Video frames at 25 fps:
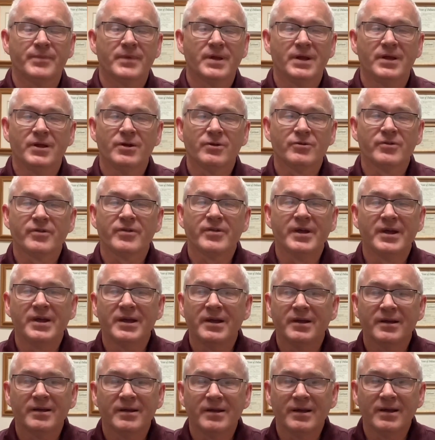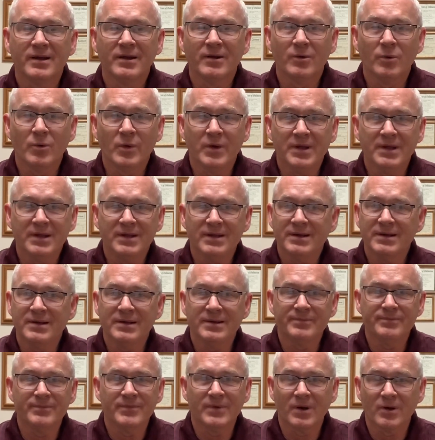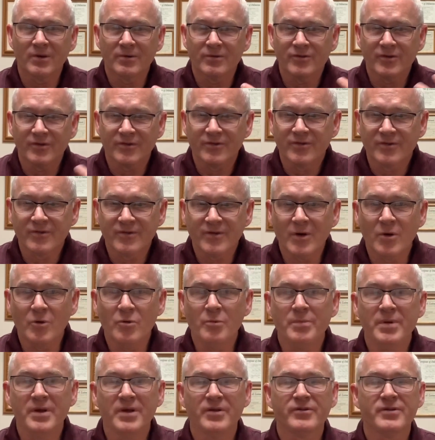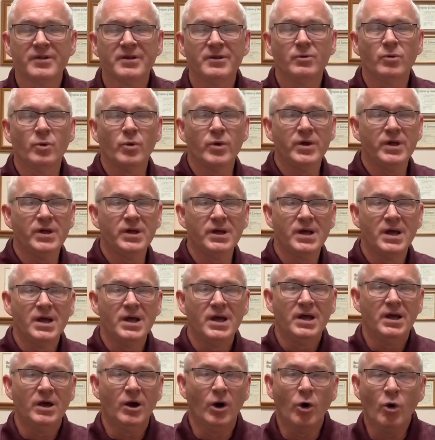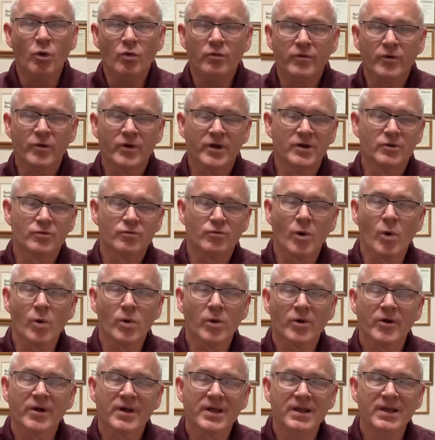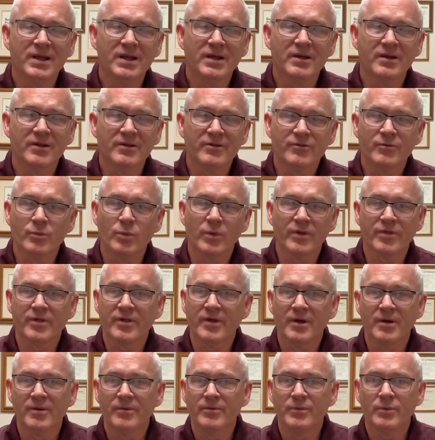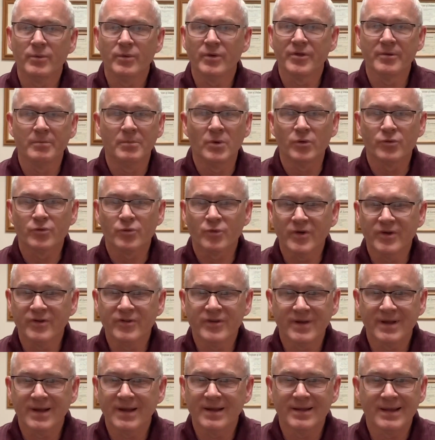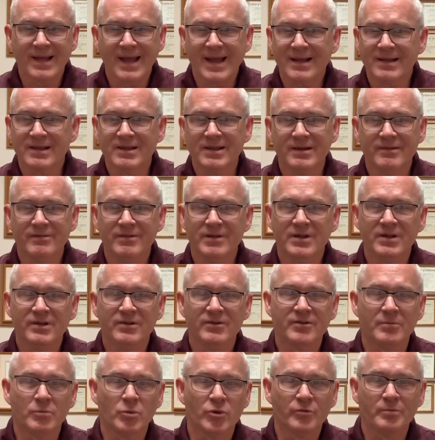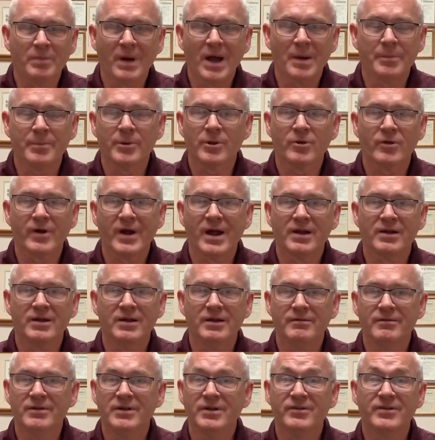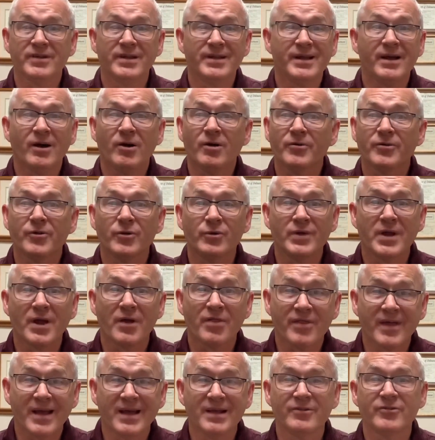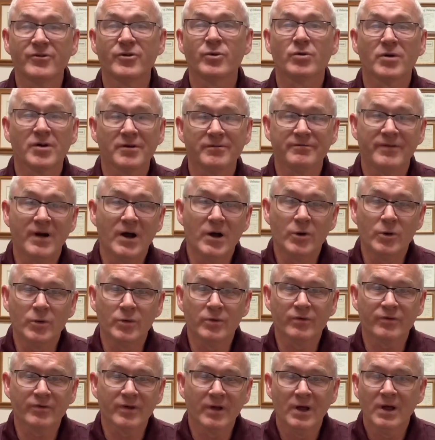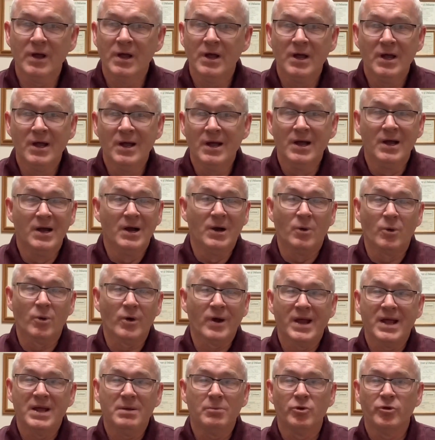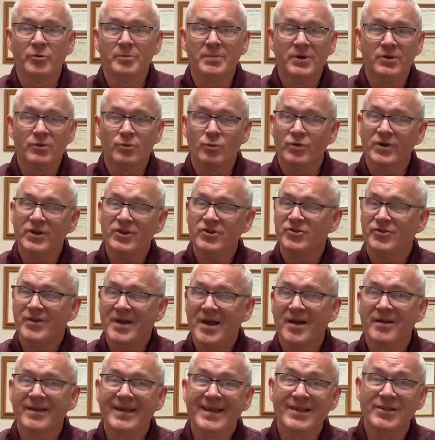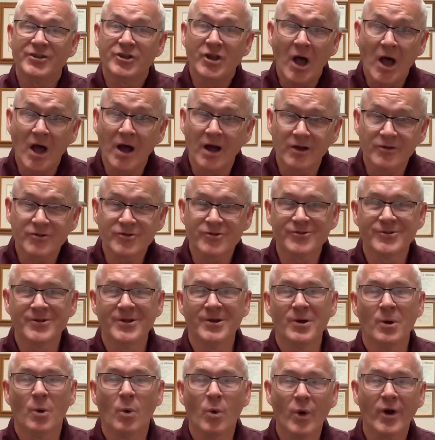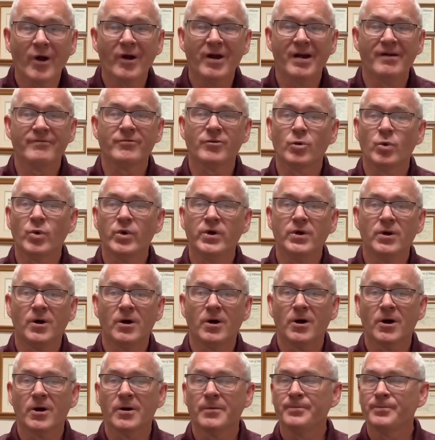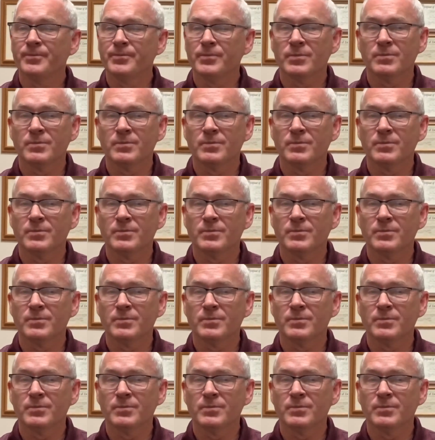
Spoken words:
And here's the thing, we are just so busy, we over-enroll our kids with the most recent activities, the most popular activities, and also now thanks to our phones, we're able to be reached out and touched wherever we are,